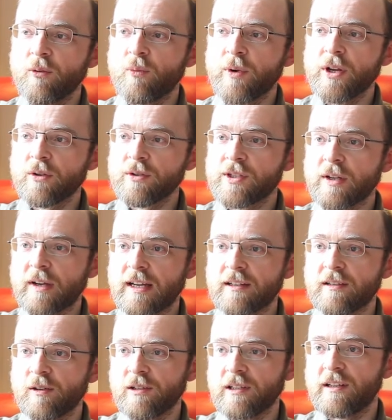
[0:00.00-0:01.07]
We also had
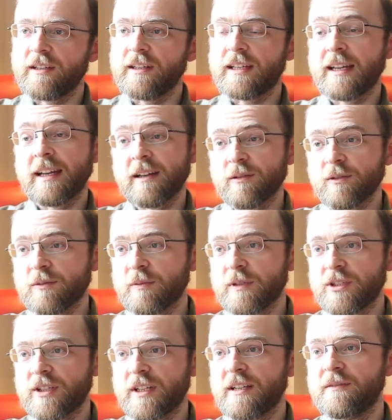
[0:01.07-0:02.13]
an online account
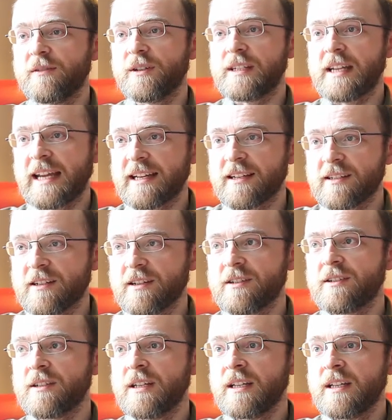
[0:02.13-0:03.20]
which gave us
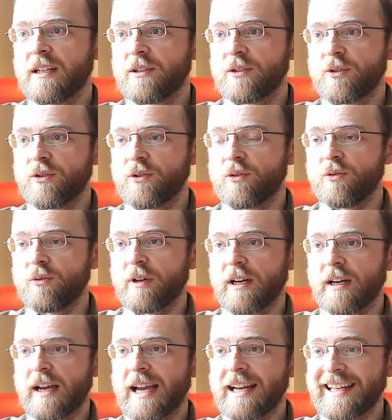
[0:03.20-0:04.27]
access to
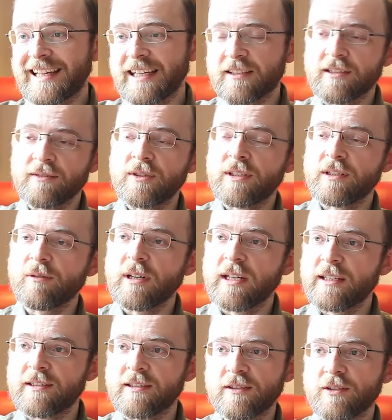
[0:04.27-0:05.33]
any activity
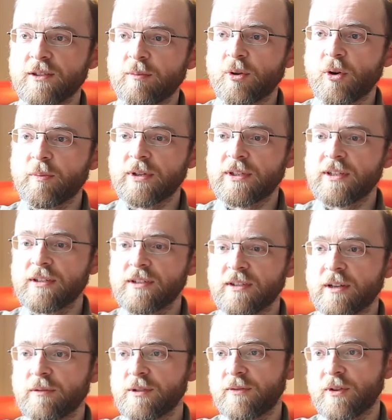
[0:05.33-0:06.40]
relating to the property, so
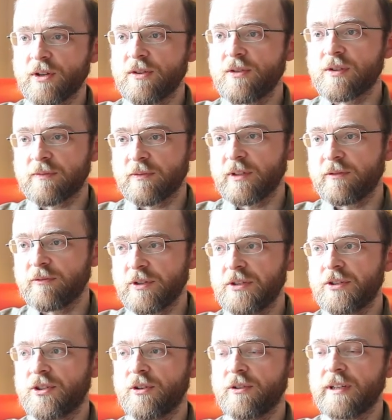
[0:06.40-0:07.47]
that was very useful and
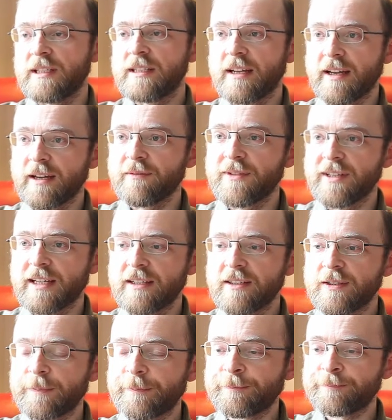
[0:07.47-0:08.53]
reassuring to have that